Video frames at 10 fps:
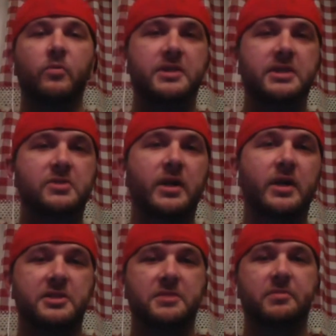teach you how
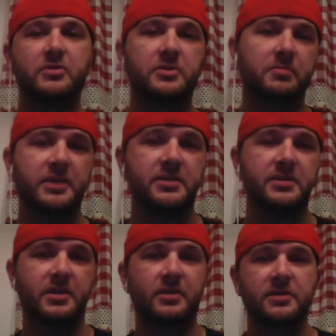to explode your
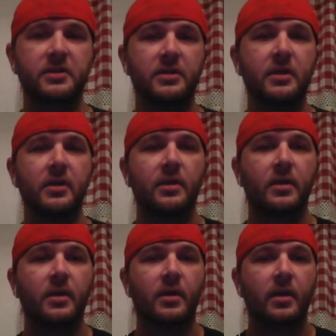business, honestly.
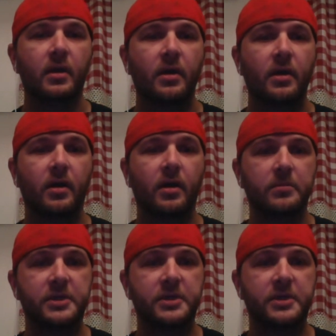Then